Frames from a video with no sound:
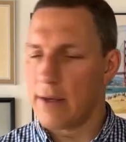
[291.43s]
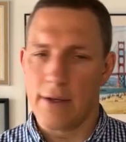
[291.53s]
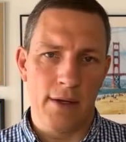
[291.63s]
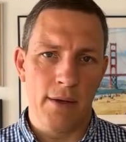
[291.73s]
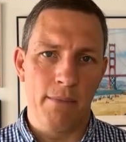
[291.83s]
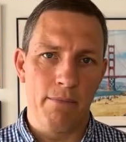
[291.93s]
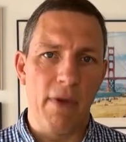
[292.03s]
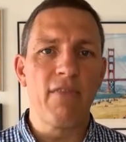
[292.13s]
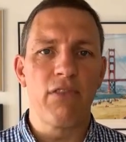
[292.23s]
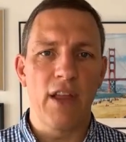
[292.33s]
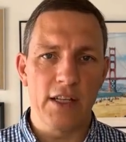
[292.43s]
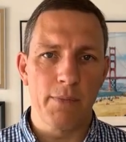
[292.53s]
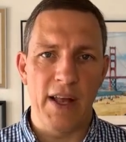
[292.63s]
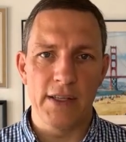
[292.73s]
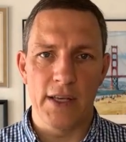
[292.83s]
monthly
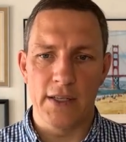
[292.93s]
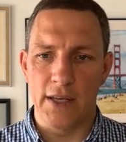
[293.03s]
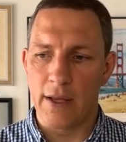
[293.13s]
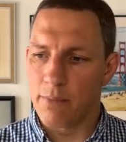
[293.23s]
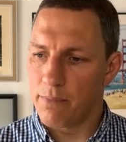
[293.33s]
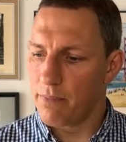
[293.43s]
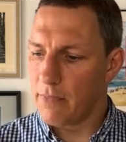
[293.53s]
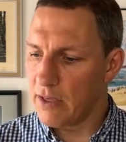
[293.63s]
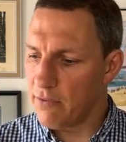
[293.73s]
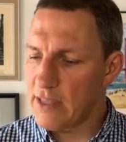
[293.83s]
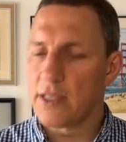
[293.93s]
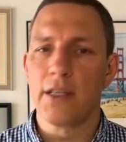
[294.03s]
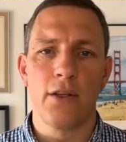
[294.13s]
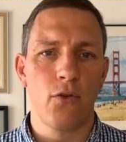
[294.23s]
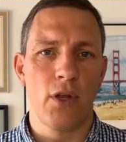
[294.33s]
expenses and invest it
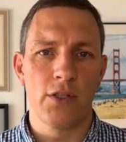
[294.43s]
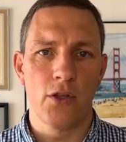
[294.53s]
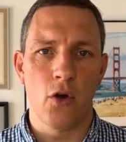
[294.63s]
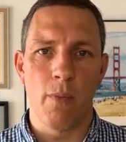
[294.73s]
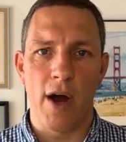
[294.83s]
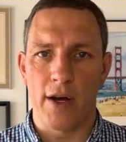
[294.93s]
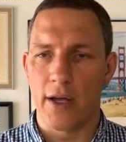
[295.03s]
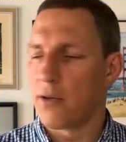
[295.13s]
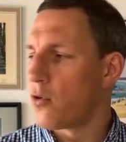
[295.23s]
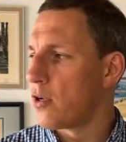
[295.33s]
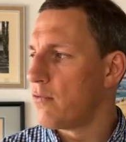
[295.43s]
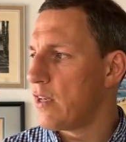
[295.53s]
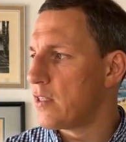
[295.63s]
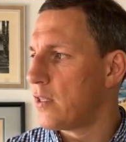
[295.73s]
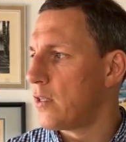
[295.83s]
into the stock market or
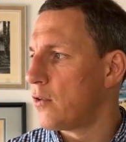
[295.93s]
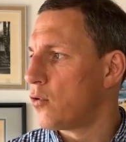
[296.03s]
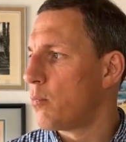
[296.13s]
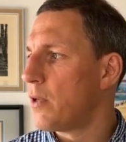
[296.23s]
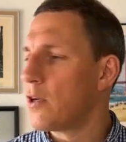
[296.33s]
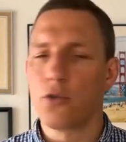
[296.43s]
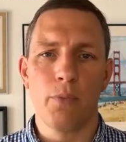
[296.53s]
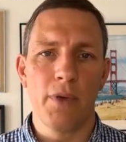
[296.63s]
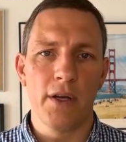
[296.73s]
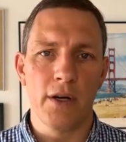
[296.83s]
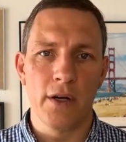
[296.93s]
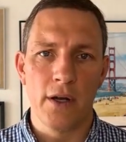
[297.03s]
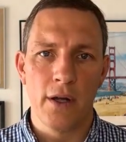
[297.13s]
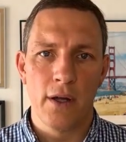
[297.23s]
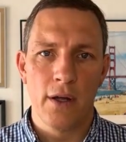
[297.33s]
invest it into peer-to-peer
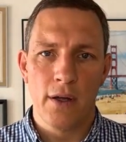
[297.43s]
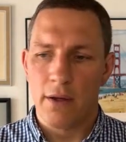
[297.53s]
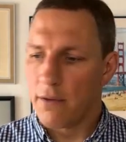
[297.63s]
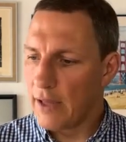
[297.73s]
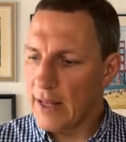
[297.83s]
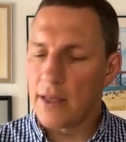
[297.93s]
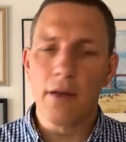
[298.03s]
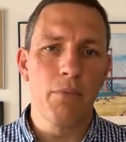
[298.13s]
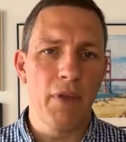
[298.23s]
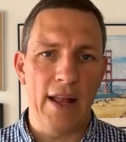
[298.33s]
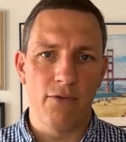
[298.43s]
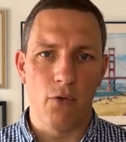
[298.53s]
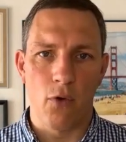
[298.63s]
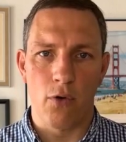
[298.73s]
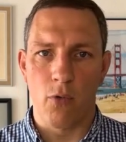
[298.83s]
lending
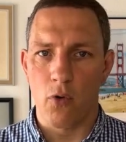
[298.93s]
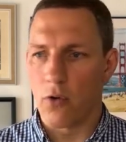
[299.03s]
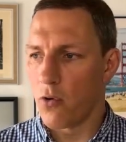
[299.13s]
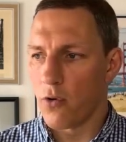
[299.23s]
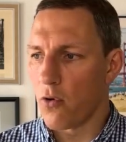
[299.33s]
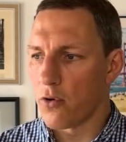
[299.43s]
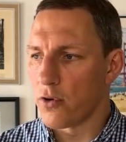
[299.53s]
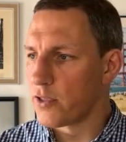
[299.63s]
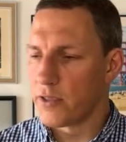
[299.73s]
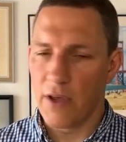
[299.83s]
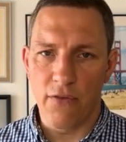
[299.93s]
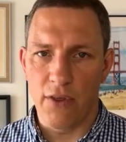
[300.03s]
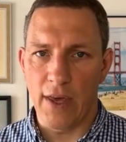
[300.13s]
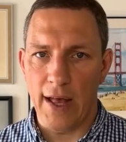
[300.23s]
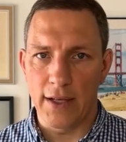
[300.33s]
platform or
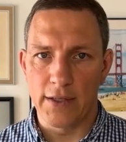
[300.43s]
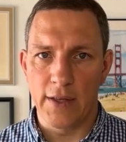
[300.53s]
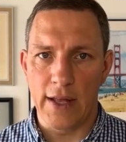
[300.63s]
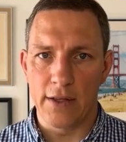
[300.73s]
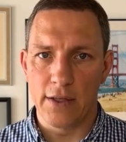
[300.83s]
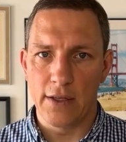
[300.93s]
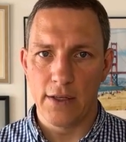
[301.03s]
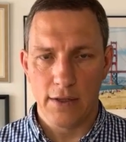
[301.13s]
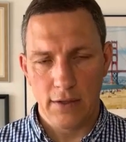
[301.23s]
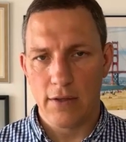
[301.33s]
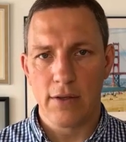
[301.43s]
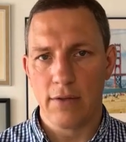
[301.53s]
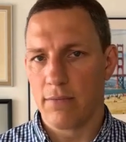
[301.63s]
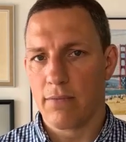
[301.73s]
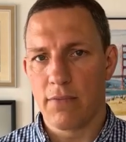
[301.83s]
something else that
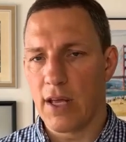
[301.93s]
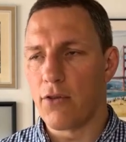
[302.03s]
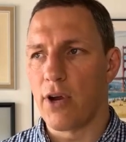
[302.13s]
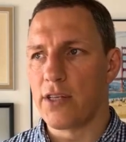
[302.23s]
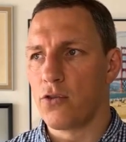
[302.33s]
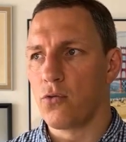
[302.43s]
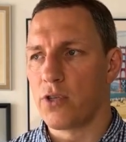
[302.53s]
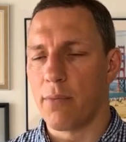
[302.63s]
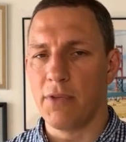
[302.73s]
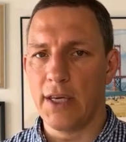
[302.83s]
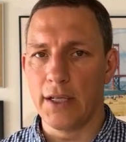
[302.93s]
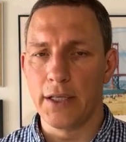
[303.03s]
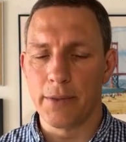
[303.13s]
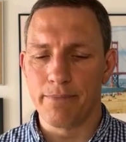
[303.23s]
generates you some yield.